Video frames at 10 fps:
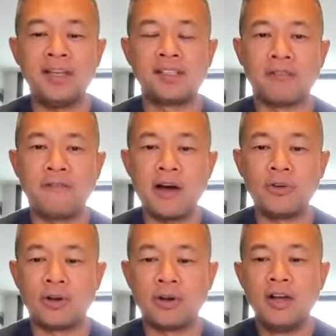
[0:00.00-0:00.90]
He's the
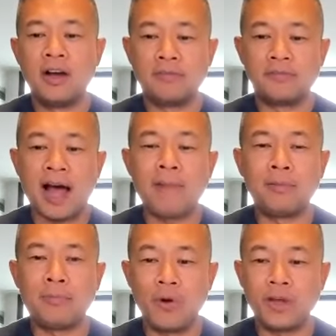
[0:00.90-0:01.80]
founder of
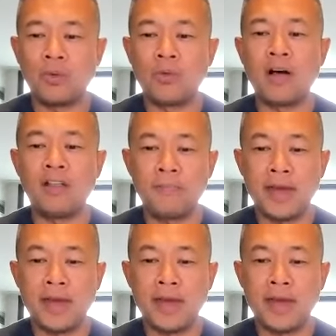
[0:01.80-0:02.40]
Sable Wealth